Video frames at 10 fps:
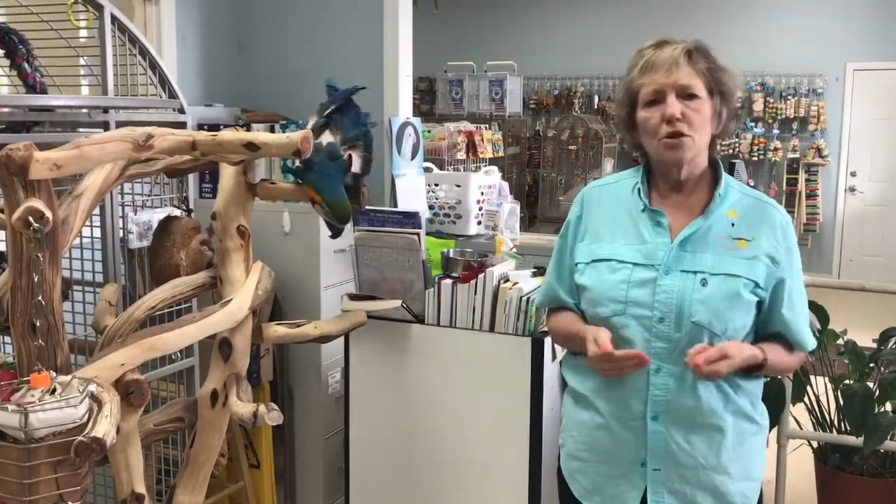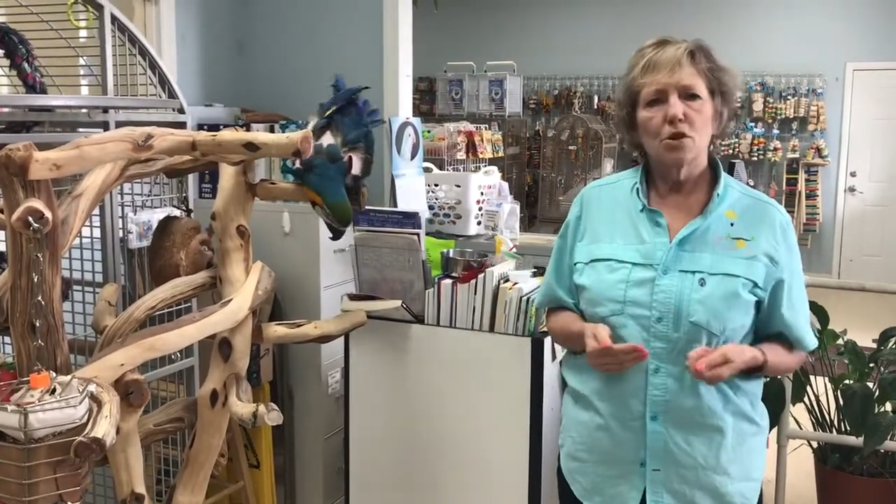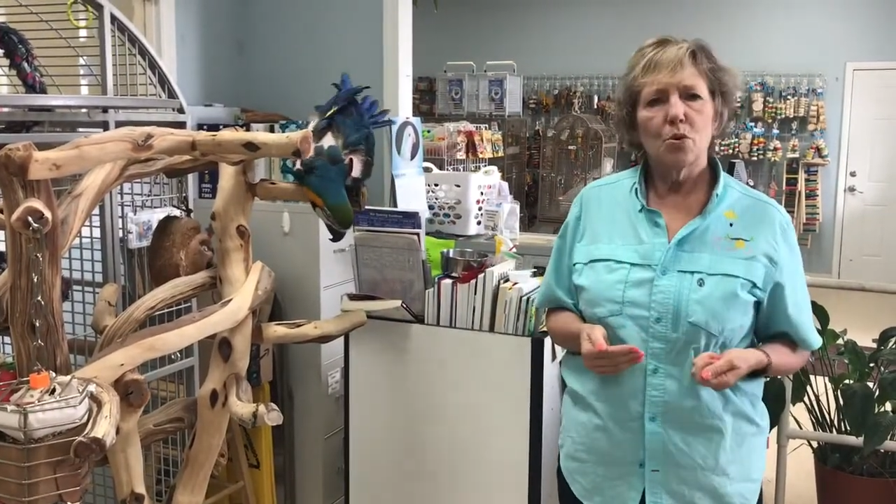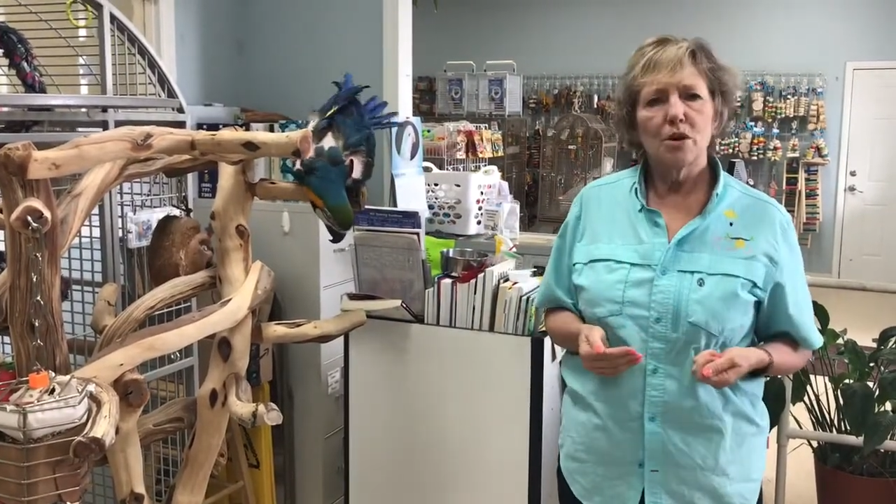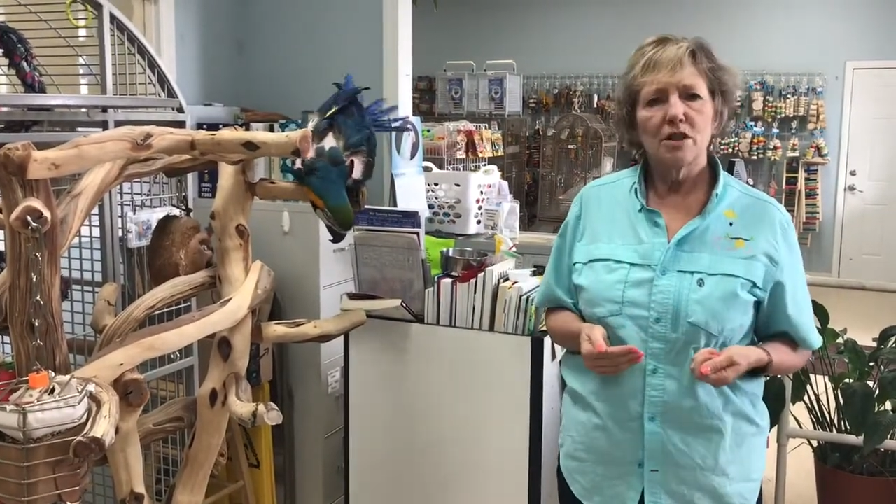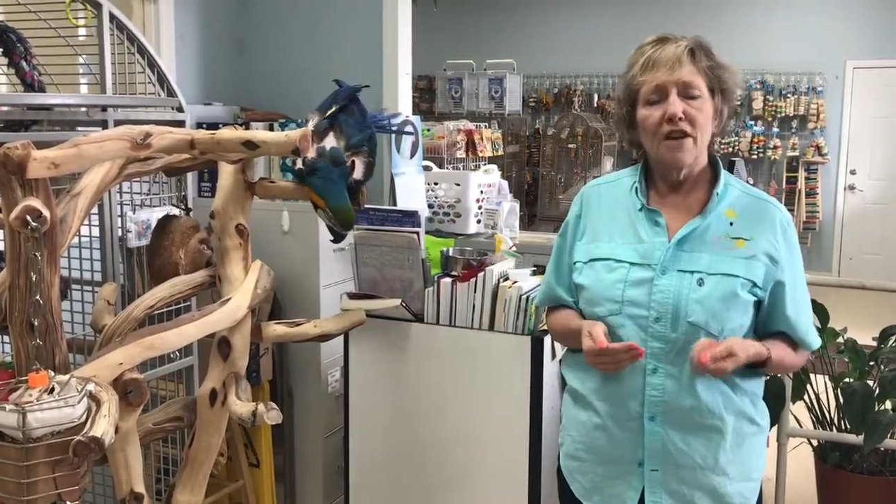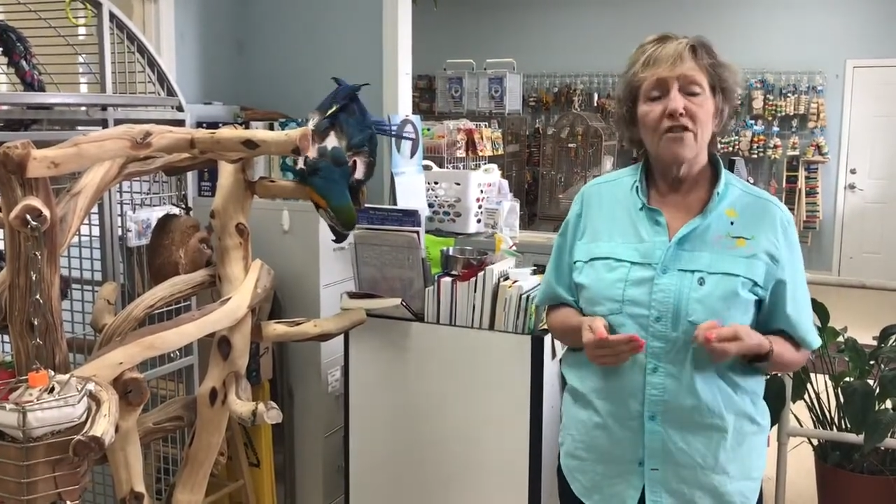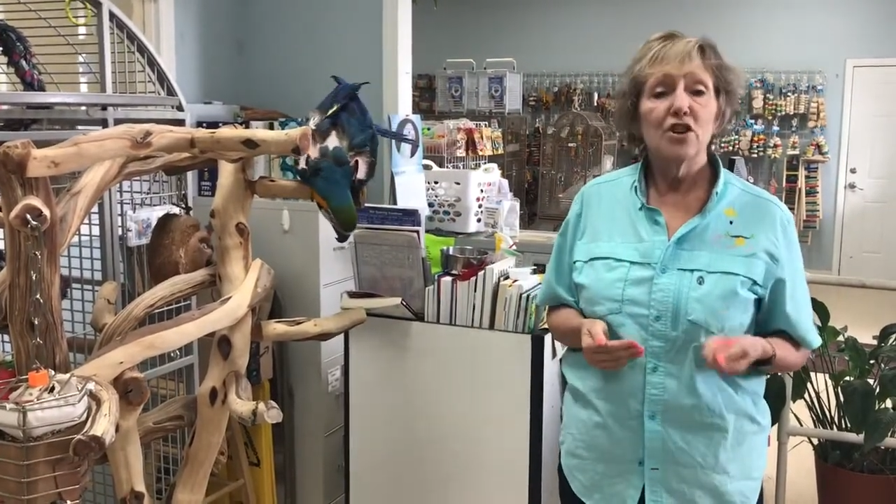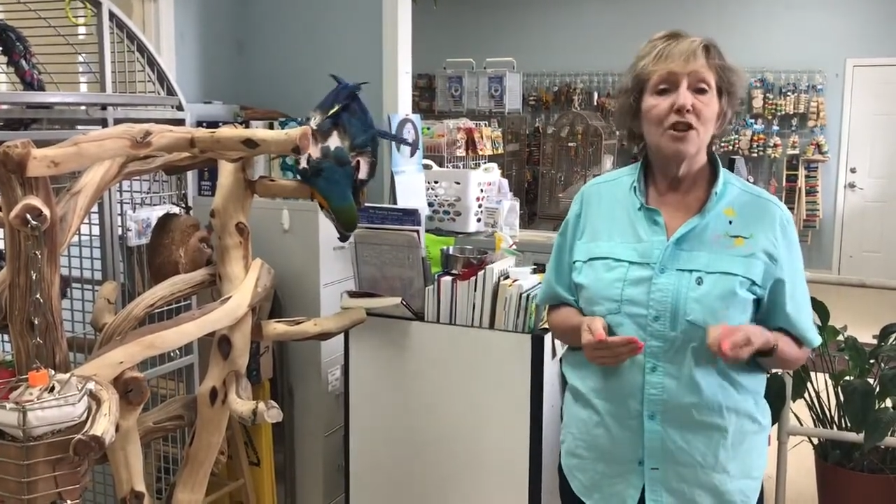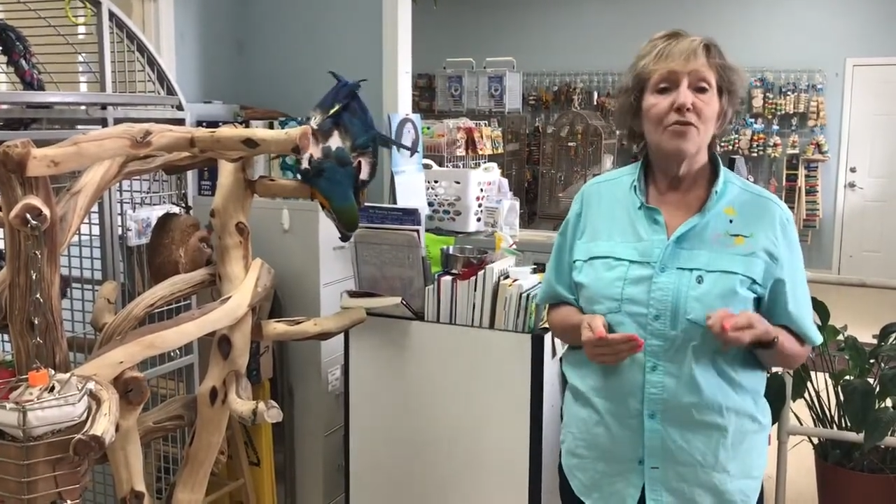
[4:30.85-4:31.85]
source
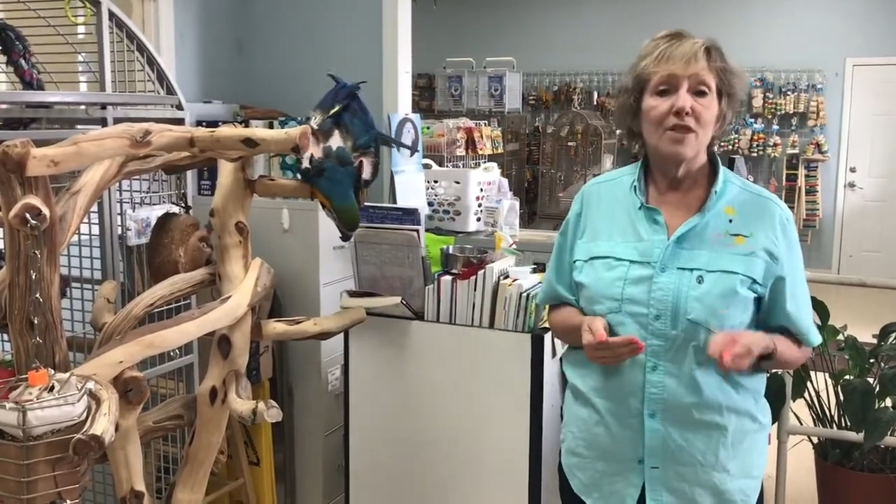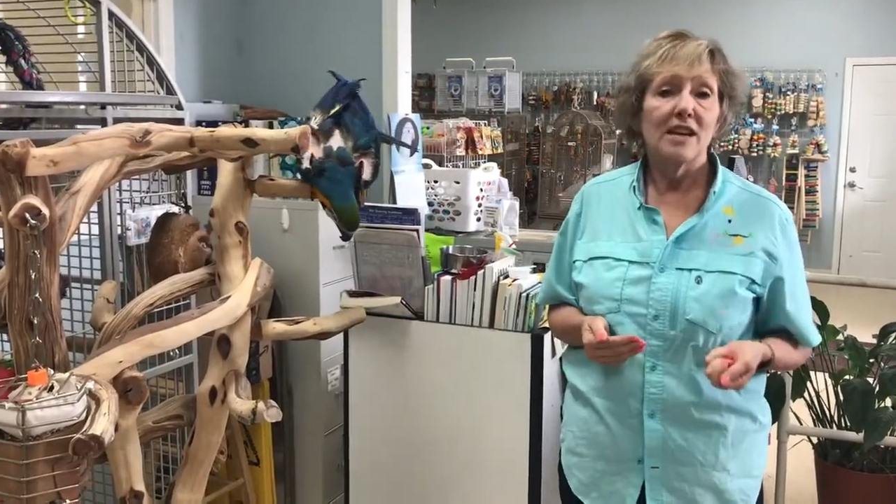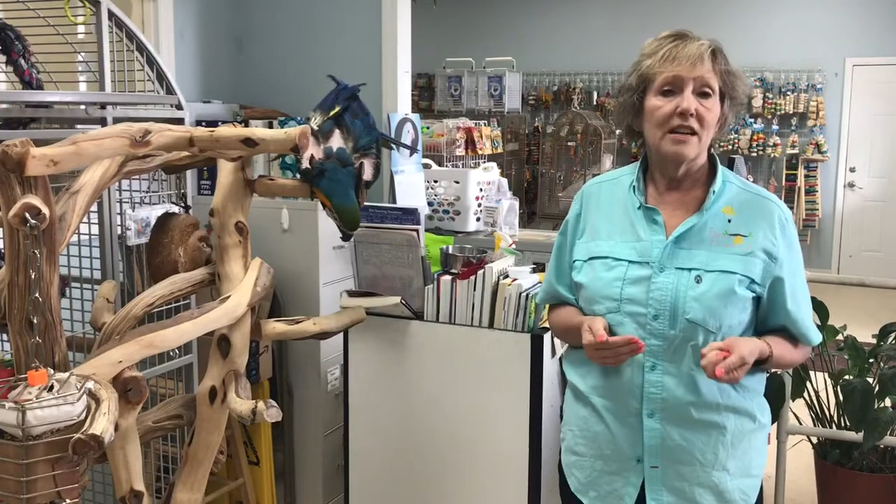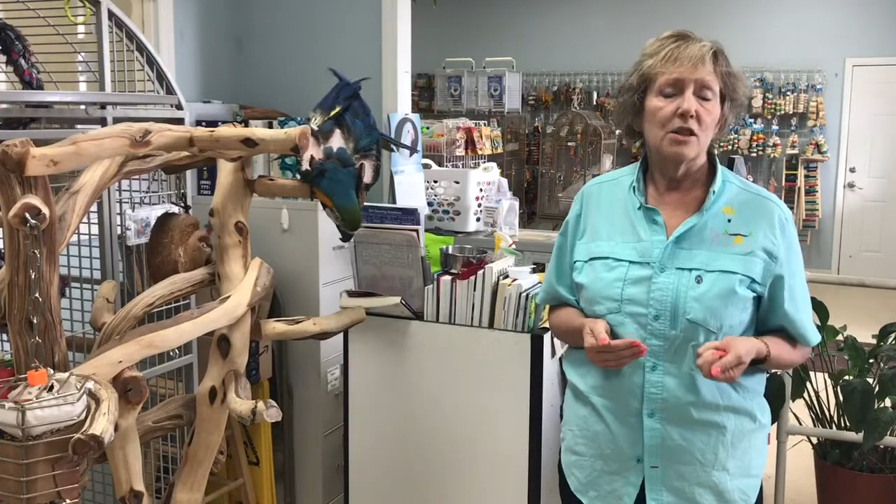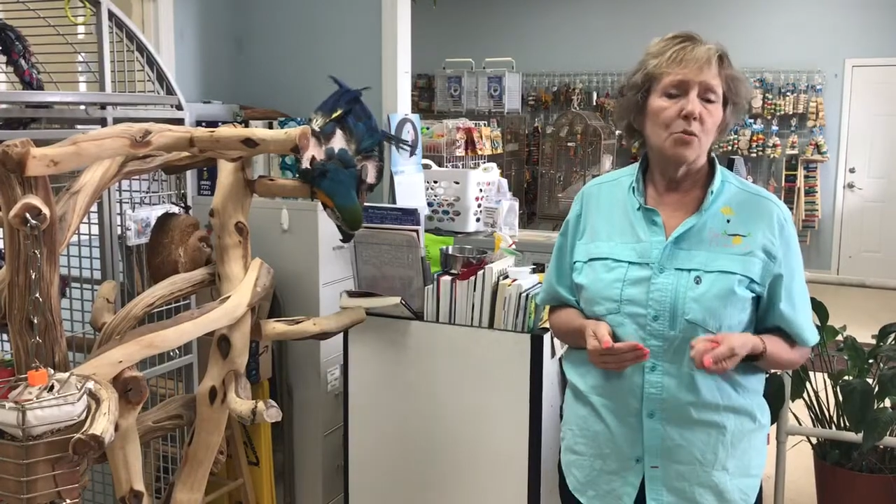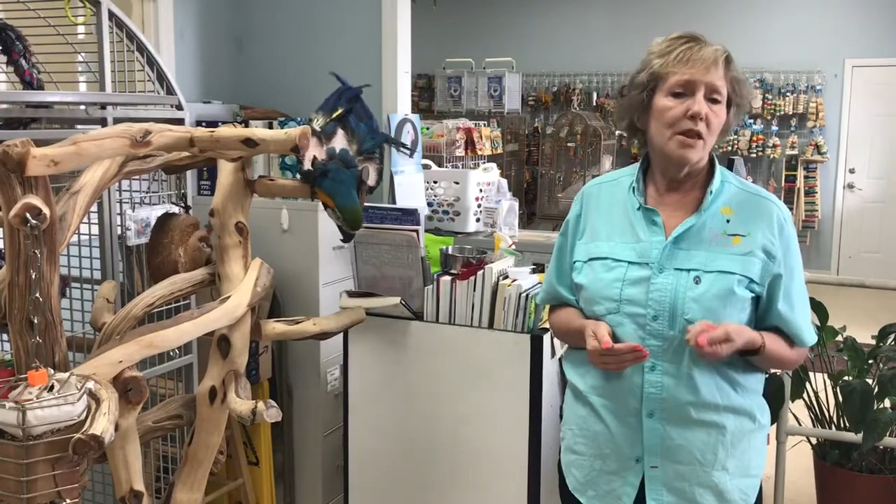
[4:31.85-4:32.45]
of good things,